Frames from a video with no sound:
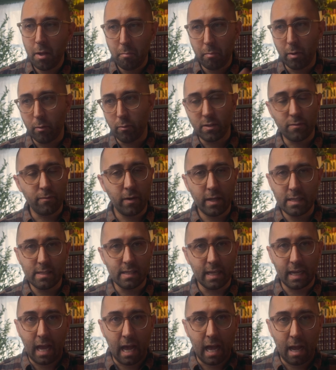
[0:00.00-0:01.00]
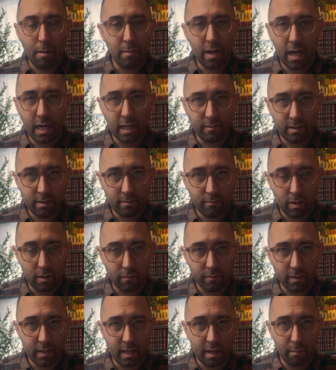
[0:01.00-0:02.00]
But what's fun is like, I'm not even
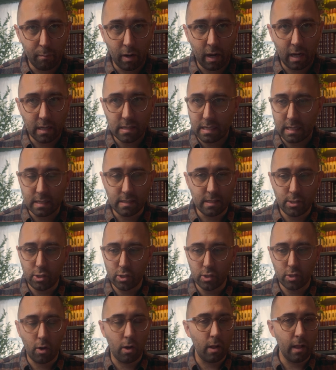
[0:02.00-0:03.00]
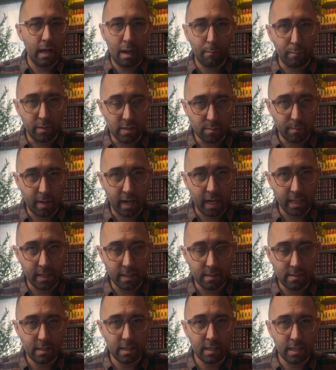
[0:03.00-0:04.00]
involved in that process. It just all happens behind
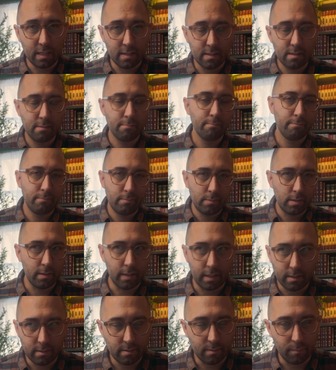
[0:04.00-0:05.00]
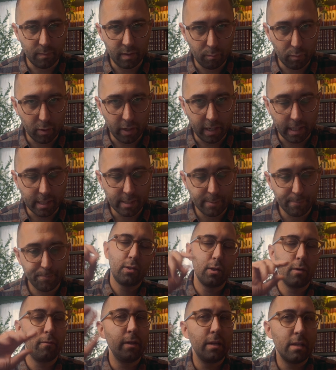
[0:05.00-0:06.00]
the scenes, unless something breaks.
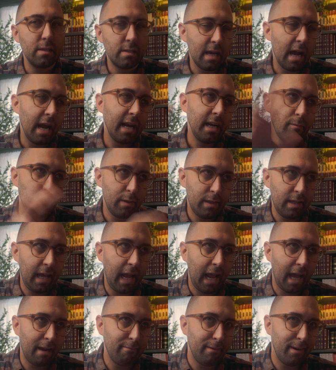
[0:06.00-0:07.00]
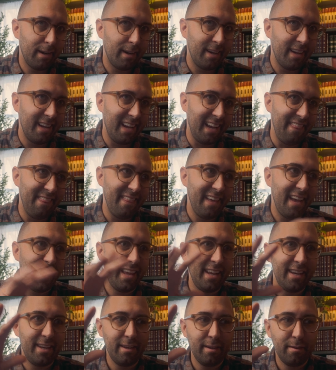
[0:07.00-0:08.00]
So if you design it with Canva and
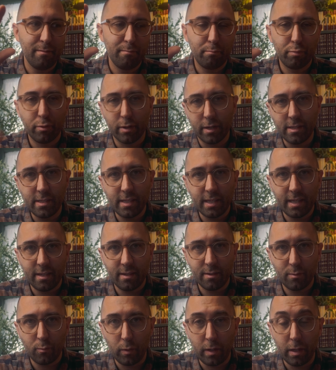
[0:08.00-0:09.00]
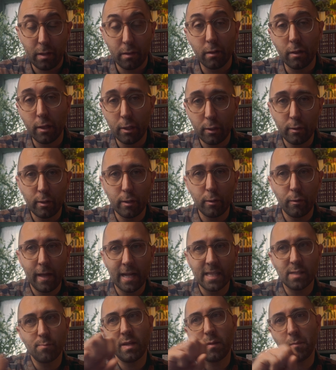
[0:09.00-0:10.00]
then print it with Lulu,
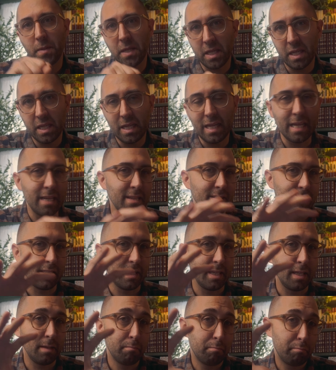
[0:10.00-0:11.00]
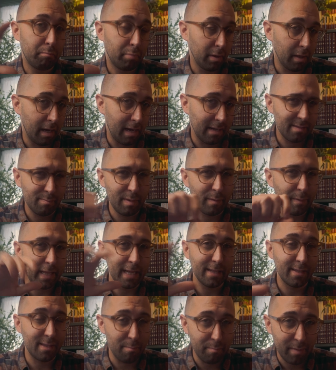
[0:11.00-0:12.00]
that's maybe easy plus. Maybe
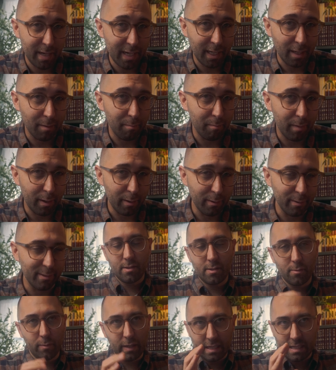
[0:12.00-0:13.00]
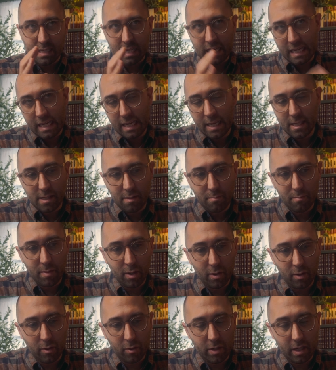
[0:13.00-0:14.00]
that's the medium mode. So we could say easy
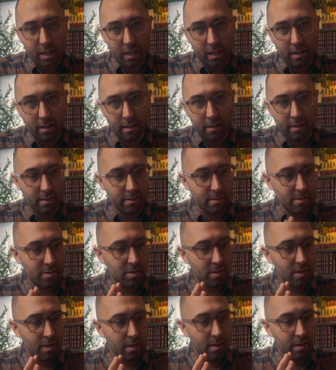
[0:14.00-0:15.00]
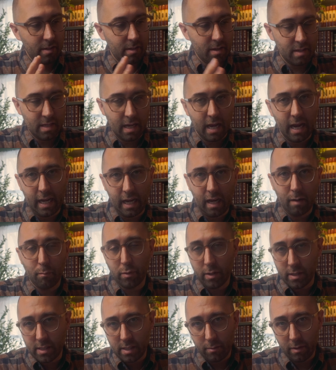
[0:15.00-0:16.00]
mode is design and
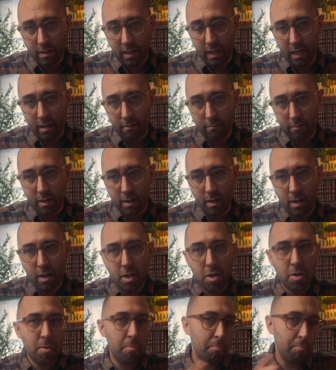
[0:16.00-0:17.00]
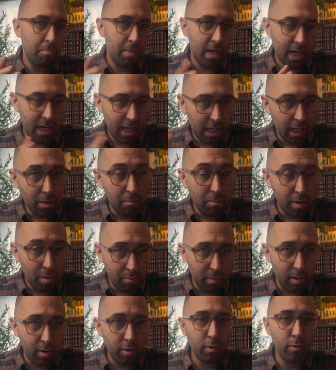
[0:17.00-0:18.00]
print it with Canva. Medium
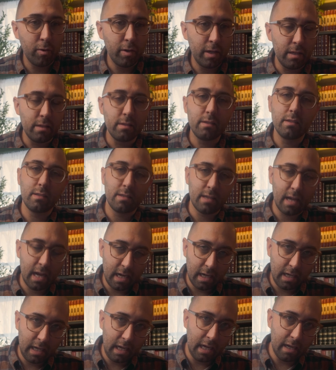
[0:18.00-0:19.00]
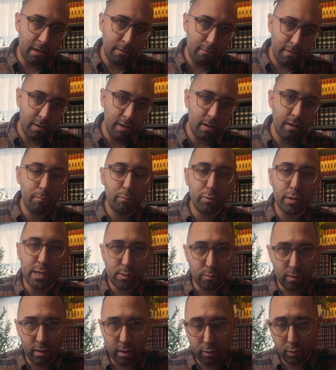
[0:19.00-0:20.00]
mode is designing Canva,
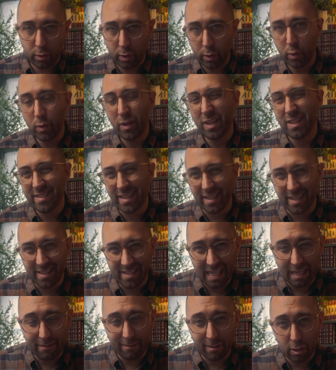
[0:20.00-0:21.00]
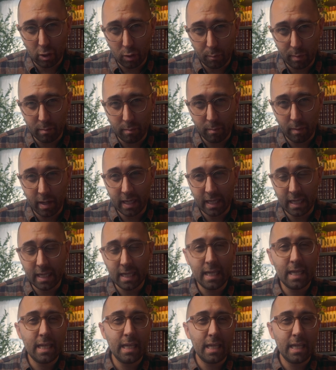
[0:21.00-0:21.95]
print with Lulu. It's going to save you a little bit of money.